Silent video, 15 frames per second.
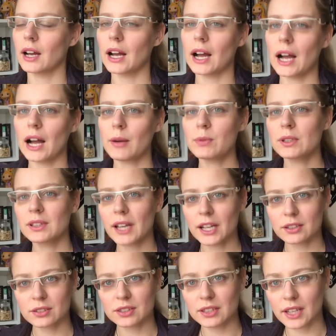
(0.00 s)
I would like to
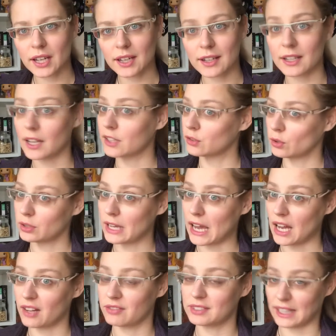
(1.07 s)
say that I don't
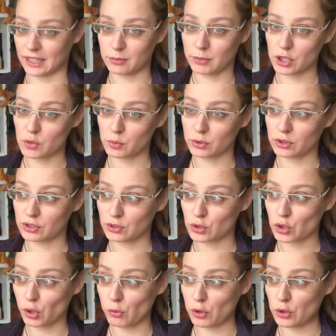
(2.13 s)
have that much books to
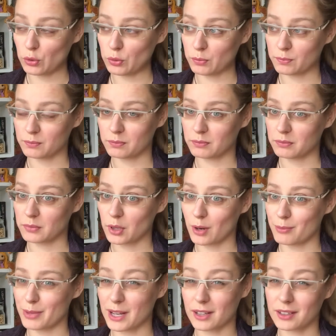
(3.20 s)
show you
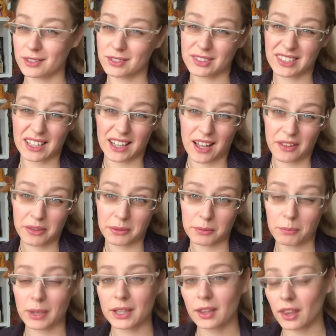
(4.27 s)
comparing to the last
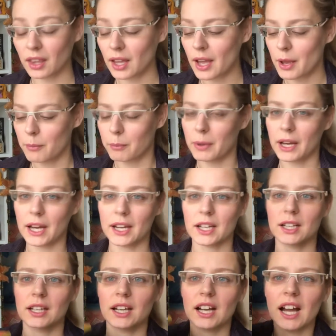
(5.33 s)
month, but
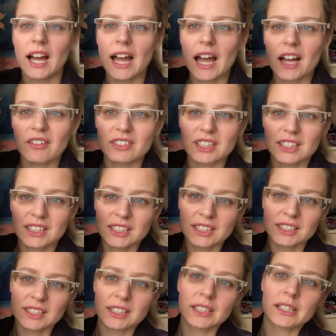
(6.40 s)
I have this
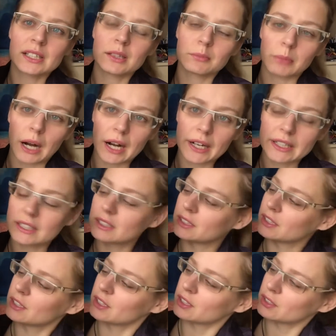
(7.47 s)
pile,
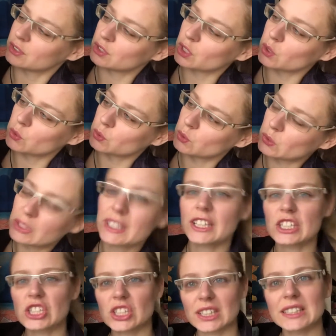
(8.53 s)
so
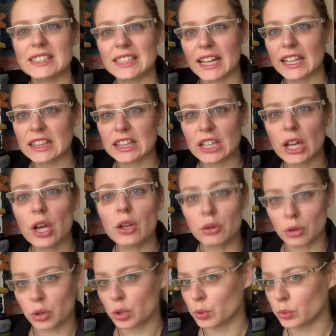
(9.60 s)
let's just get
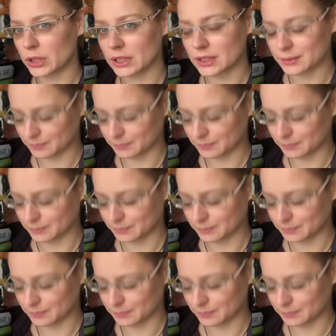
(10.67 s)
through it.